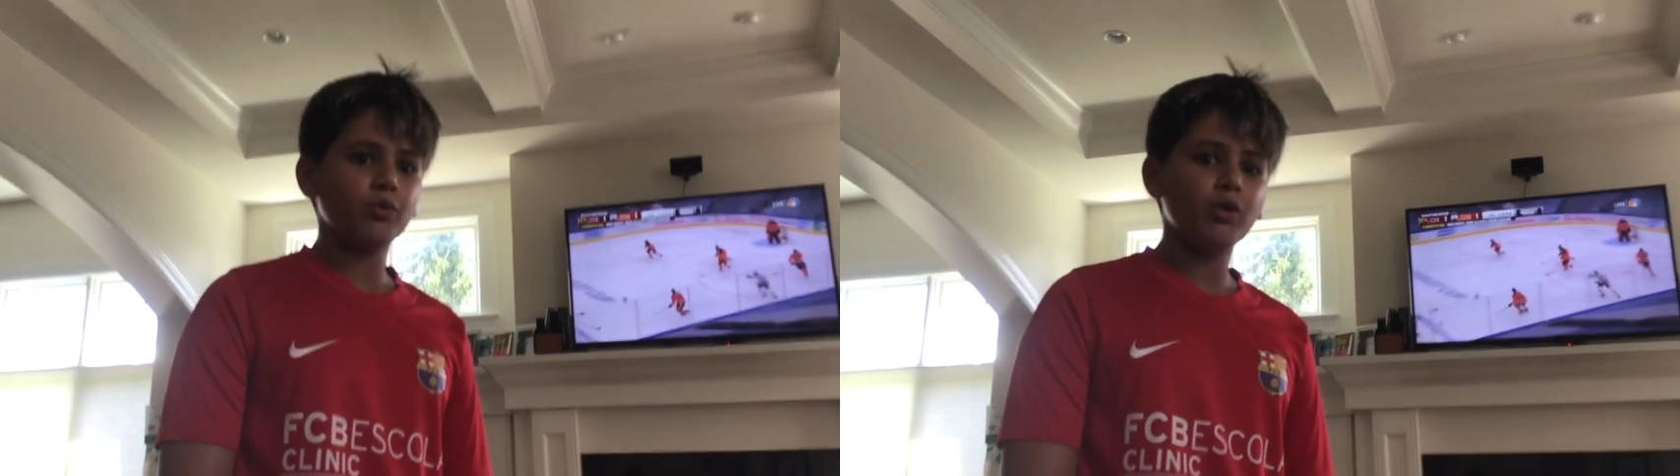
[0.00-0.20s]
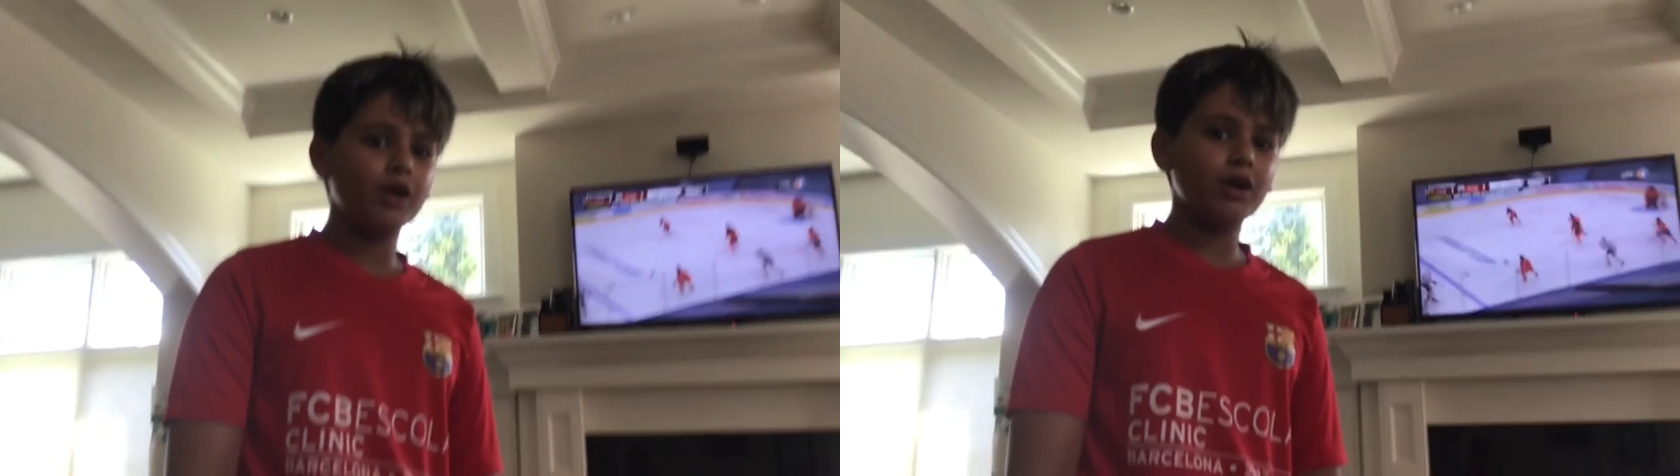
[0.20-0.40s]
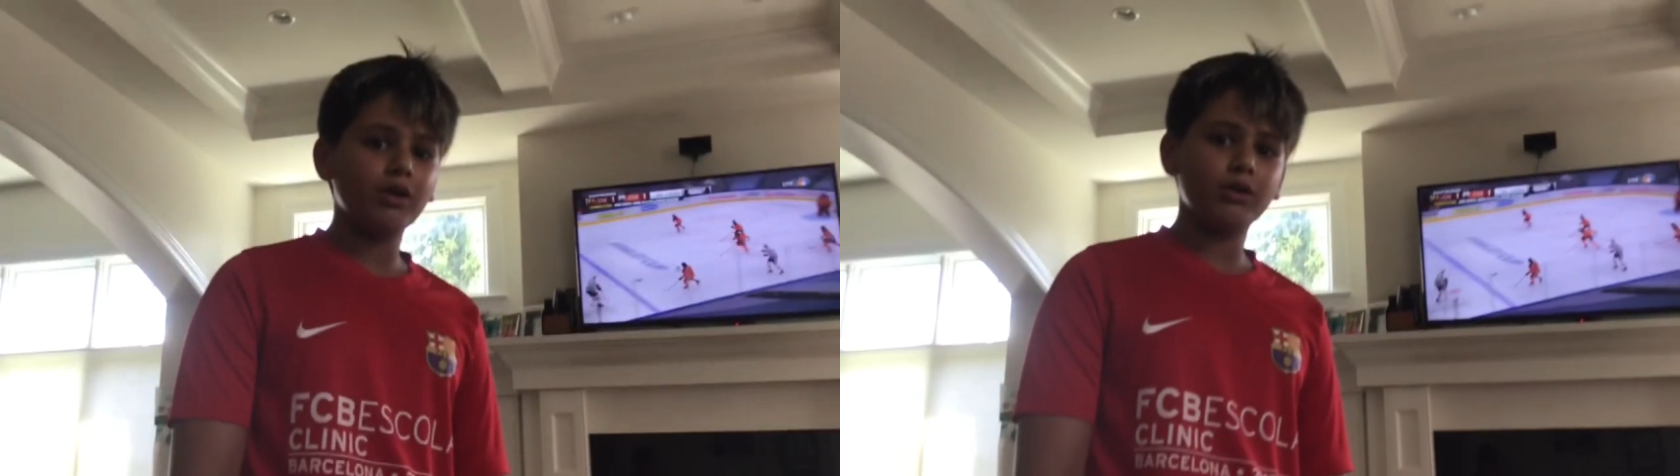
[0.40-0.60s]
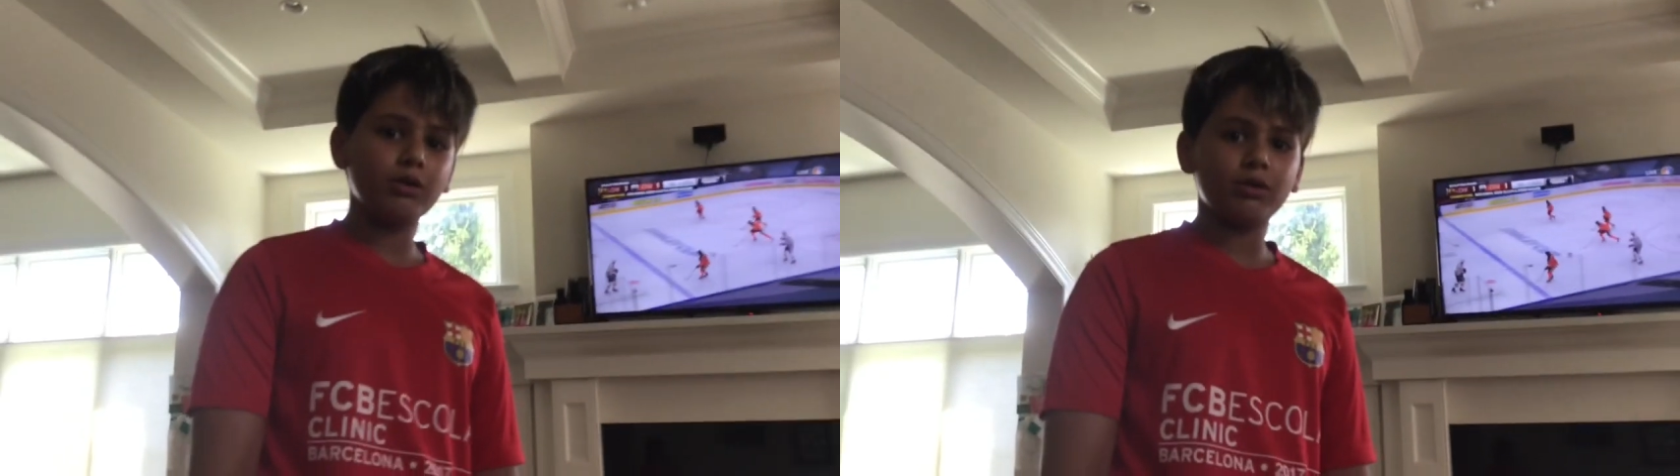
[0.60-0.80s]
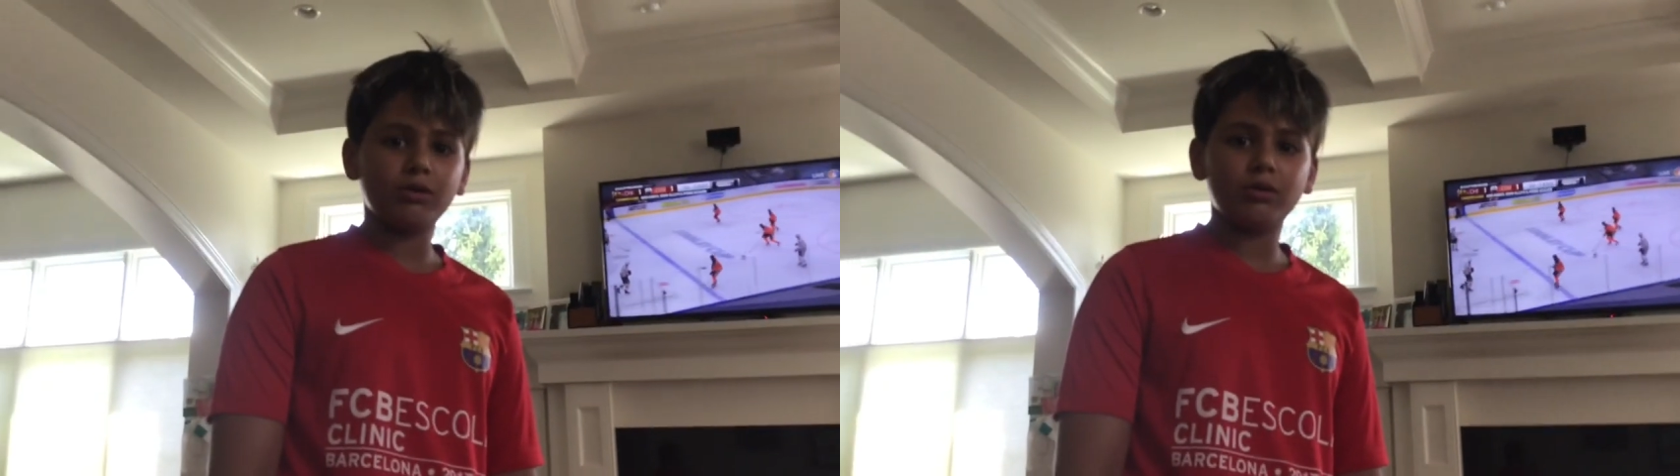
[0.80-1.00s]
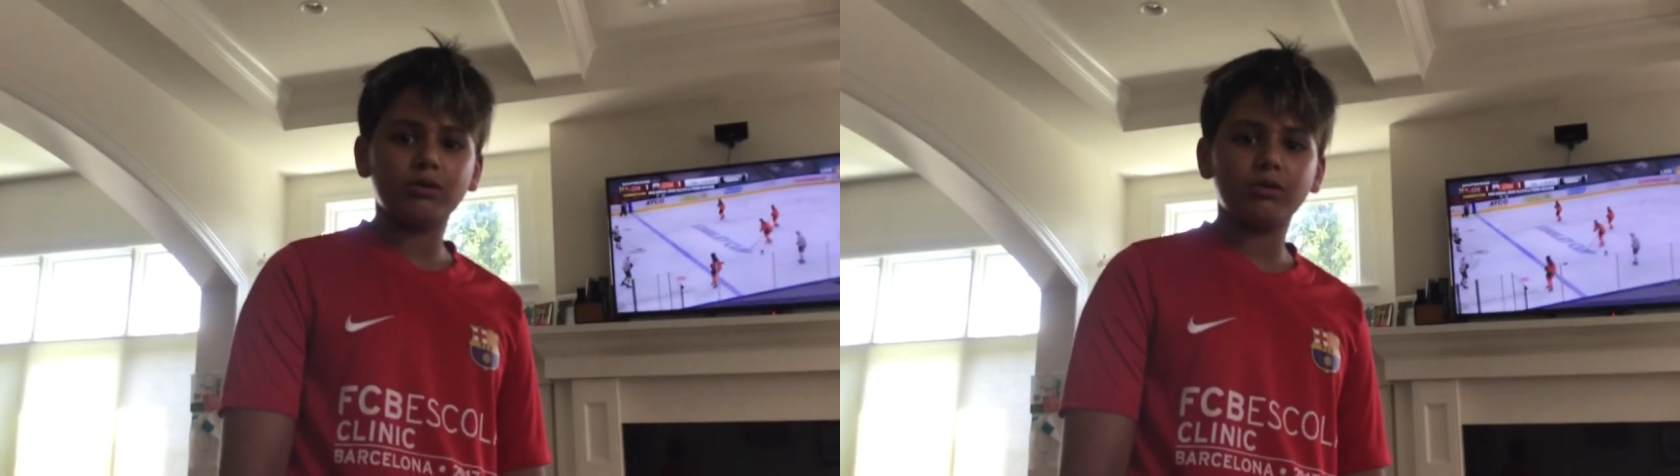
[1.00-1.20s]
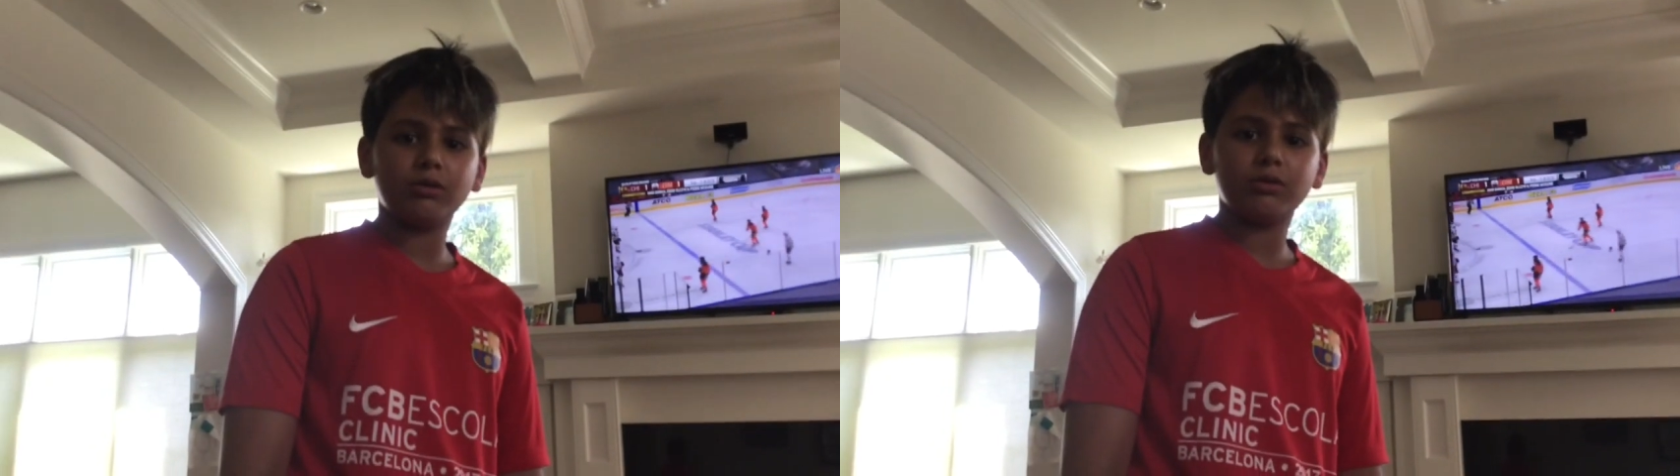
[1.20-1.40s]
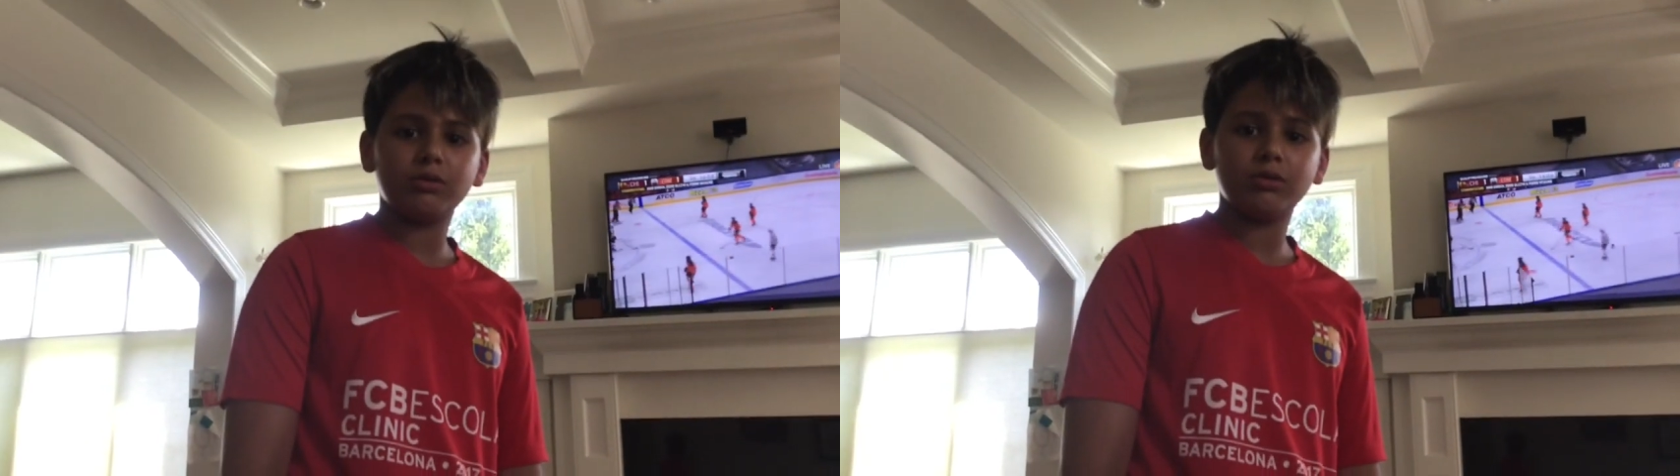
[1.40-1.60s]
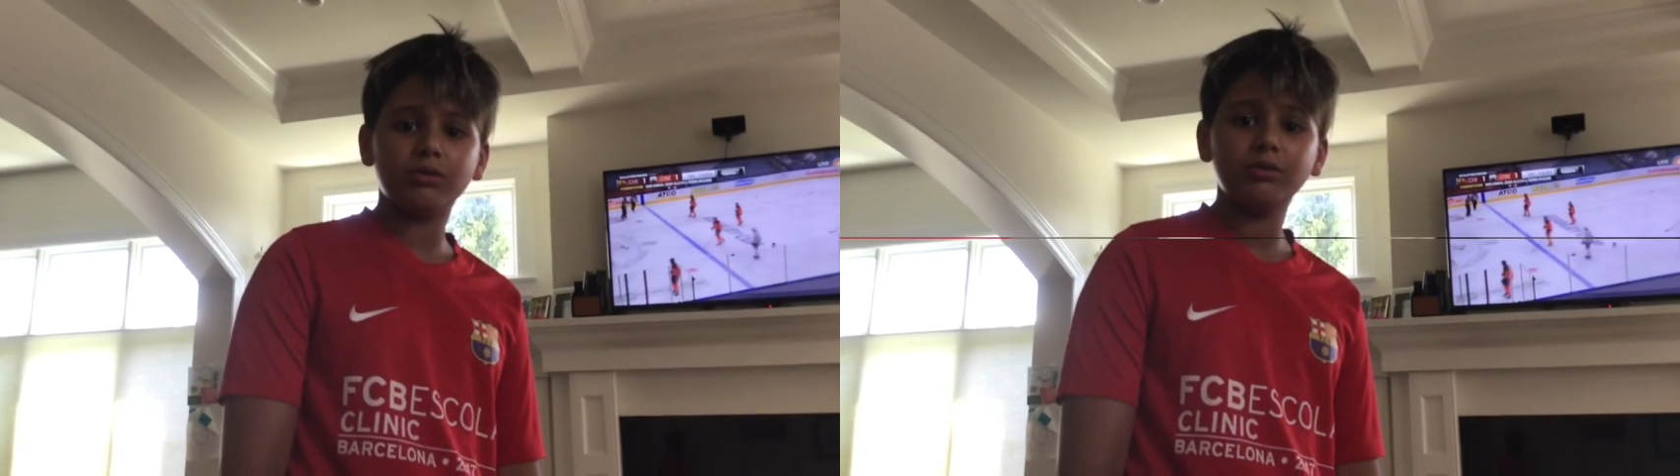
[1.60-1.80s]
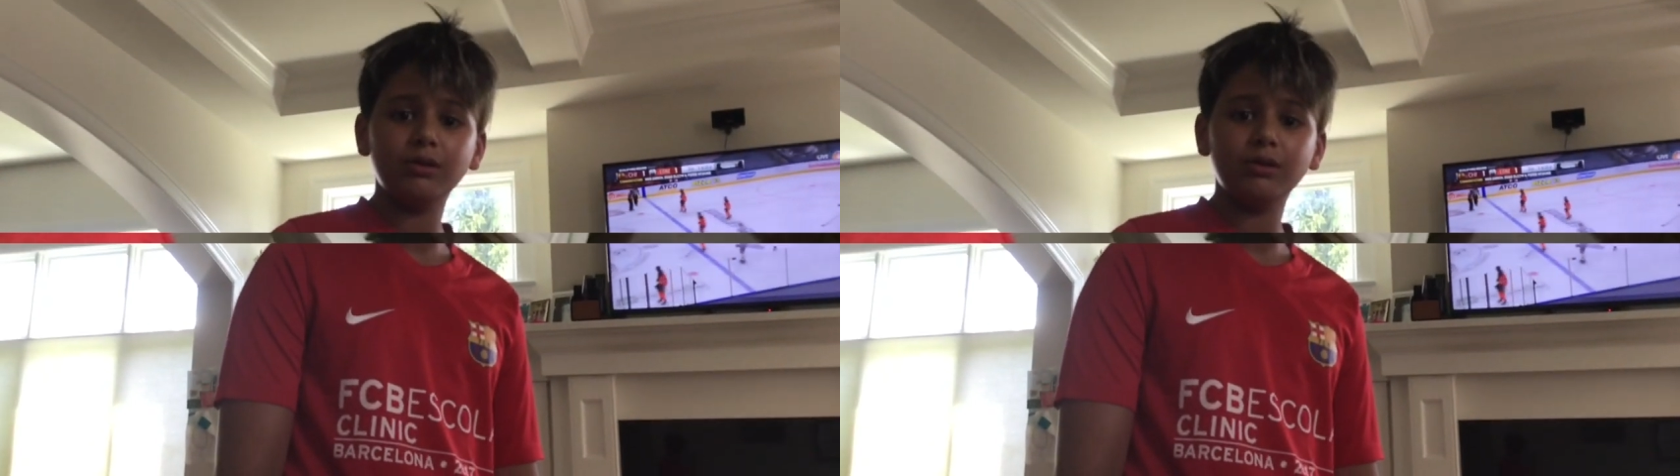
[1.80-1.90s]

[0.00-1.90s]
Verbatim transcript: wall.